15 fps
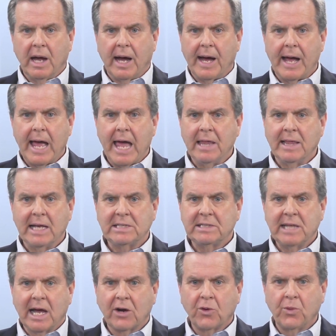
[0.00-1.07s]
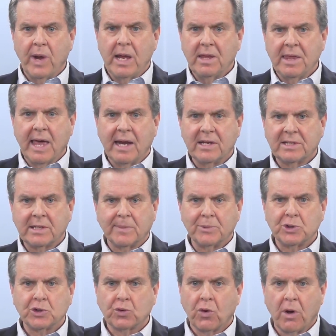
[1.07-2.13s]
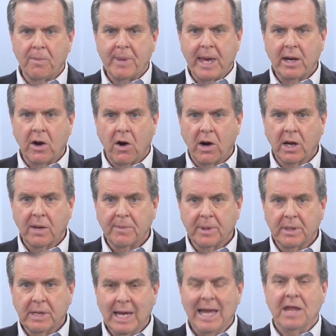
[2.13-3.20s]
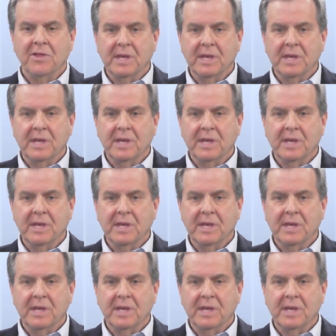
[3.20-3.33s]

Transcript: and let's not create that as some straw man argument.